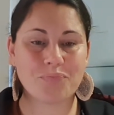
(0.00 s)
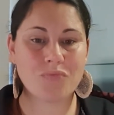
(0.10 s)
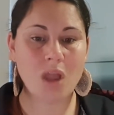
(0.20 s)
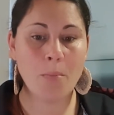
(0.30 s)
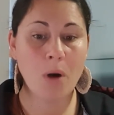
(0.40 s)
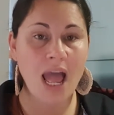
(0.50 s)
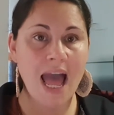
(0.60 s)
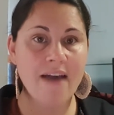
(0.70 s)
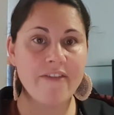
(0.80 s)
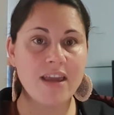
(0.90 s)
By
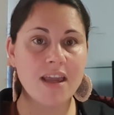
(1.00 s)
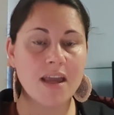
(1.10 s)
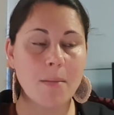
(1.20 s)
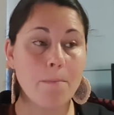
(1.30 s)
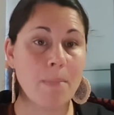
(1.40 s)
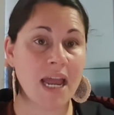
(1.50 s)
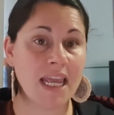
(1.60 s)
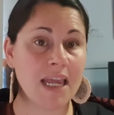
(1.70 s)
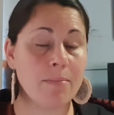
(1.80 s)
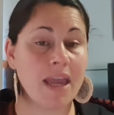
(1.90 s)
having
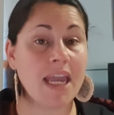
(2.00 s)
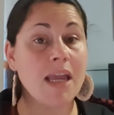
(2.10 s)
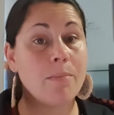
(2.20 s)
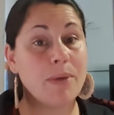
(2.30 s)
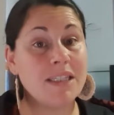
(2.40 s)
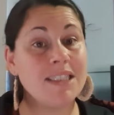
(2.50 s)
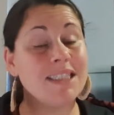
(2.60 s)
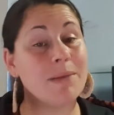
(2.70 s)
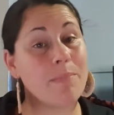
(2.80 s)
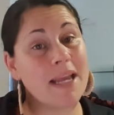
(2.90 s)
money and making a business
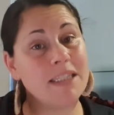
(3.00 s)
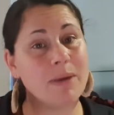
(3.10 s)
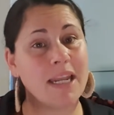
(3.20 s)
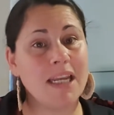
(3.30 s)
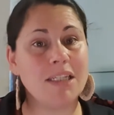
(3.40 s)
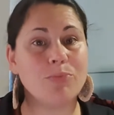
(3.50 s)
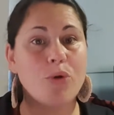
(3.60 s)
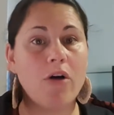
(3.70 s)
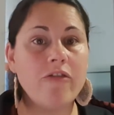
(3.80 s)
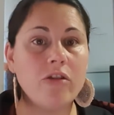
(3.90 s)
that makes money and is
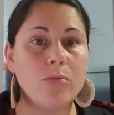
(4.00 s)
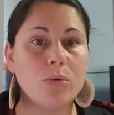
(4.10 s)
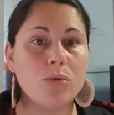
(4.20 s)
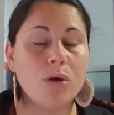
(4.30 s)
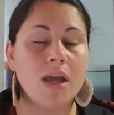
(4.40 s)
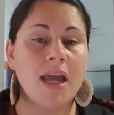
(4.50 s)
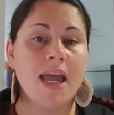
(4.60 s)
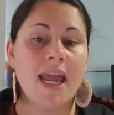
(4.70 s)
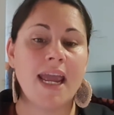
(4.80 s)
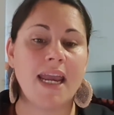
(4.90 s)
profitable,
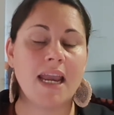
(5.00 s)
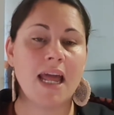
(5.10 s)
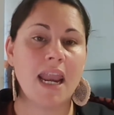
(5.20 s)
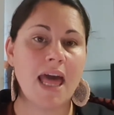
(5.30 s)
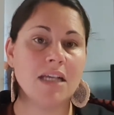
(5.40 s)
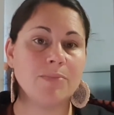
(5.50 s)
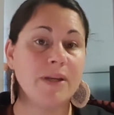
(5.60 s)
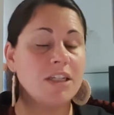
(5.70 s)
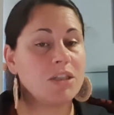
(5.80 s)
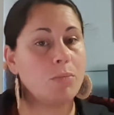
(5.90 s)
it allows me
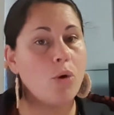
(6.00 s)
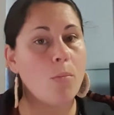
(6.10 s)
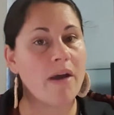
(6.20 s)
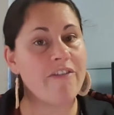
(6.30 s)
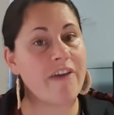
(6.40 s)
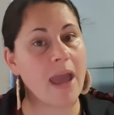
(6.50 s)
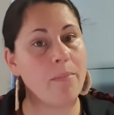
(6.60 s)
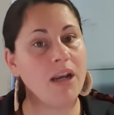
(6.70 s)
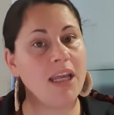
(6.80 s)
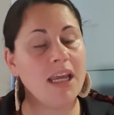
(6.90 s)
to support my
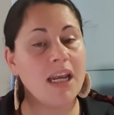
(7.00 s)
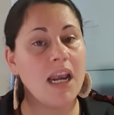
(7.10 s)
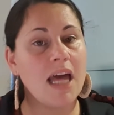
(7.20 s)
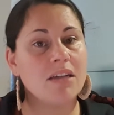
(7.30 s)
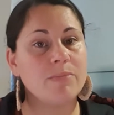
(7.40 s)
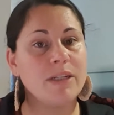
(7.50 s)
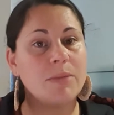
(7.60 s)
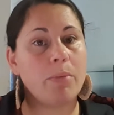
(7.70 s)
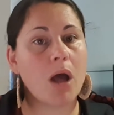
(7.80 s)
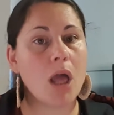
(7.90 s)
family, it allows me to
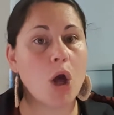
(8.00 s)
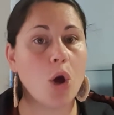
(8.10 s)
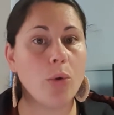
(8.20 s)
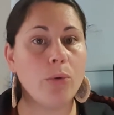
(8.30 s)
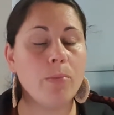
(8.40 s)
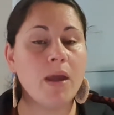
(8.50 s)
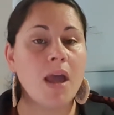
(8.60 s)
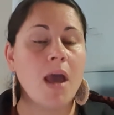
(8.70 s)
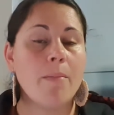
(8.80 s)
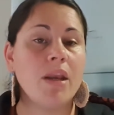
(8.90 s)
buy a home,
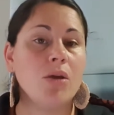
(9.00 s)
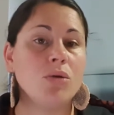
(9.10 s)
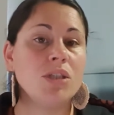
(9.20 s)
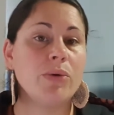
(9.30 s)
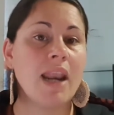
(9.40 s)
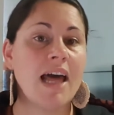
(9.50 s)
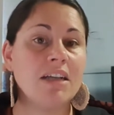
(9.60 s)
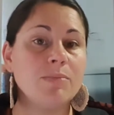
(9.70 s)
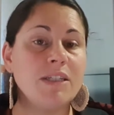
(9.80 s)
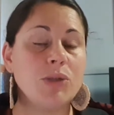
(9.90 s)
but it also
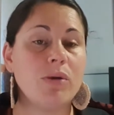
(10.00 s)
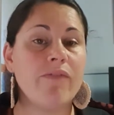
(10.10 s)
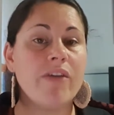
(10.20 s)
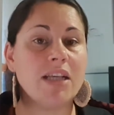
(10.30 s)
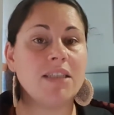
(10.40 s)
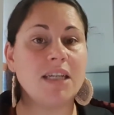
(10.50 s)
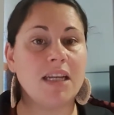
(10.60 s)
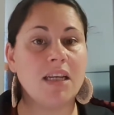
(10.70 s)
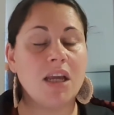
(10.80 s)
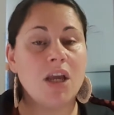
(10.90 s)
allows me to invest
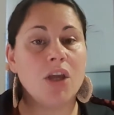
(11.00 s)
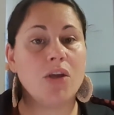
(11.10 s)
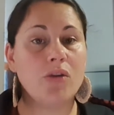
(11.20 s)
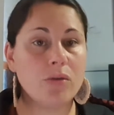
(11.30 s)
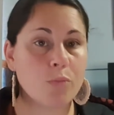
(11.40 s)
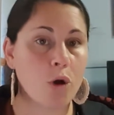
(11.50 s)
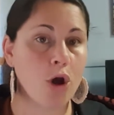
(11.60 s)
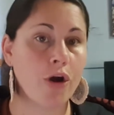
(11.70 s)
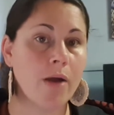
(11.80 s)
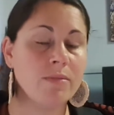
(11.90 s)
in youth
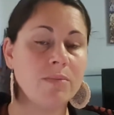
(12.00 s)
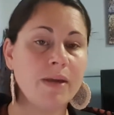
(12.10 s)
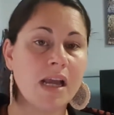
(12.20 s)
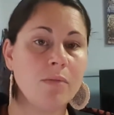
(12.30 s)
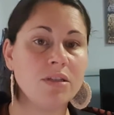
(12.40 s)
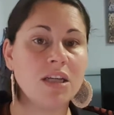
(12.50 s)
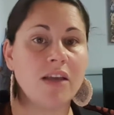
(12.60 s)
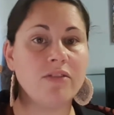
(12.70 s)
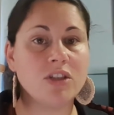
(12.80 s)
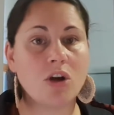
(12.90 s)
programs and being able to
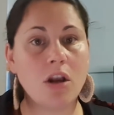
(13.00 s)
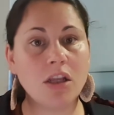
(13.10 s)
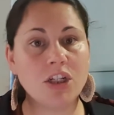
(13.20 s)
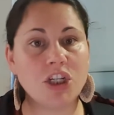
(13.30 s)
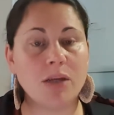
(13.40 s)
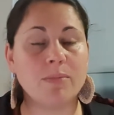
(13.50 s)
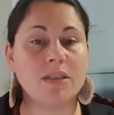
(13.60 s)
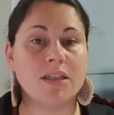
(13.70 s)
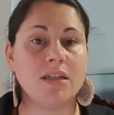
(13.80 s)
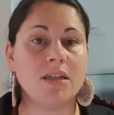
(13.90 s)
give scholarships
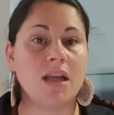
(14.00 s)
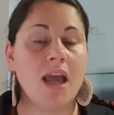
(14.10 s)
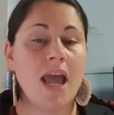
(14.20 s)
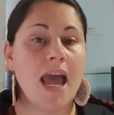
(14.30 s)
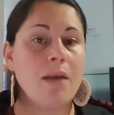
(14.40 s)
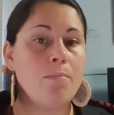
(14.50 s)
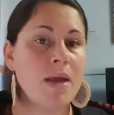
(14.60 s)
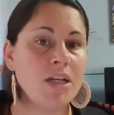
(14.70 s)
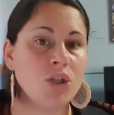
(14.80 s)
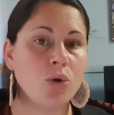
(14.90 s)
and
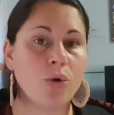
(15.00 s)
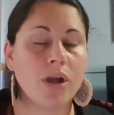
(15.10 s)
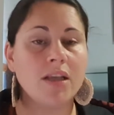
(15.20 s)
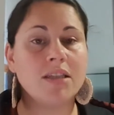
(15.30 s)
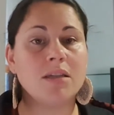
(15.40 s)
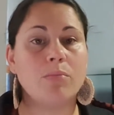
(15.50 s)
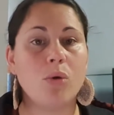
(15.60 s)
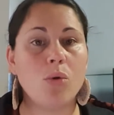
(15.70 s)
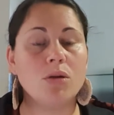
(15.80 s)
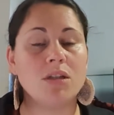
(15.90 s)
mentoring and
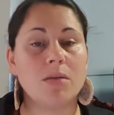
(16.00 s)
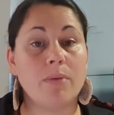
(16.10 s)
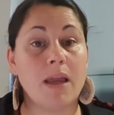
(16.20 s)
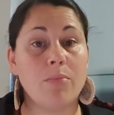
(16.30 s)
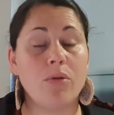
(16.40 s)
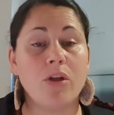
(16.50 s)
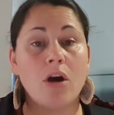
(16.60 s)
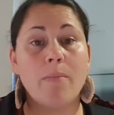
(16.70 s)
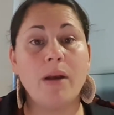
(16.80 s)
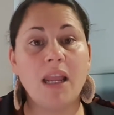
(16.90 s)
support to the people that
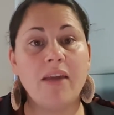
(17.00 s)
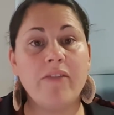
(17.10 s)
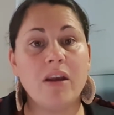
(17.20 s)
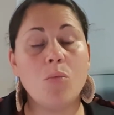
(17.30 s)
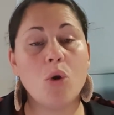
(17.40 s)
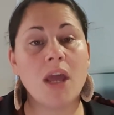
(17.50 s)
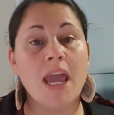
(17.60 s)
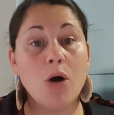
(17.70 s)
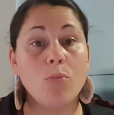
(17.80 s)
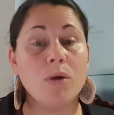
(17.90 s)
I believe in and want to
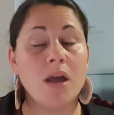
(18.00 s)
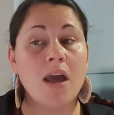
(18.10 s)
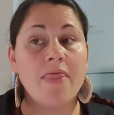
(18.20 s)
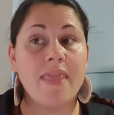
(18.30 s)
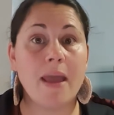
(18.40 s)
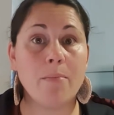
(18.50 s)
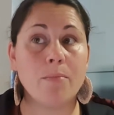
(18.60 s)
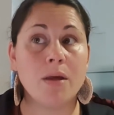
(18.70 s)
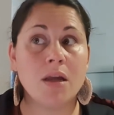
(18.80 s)
help them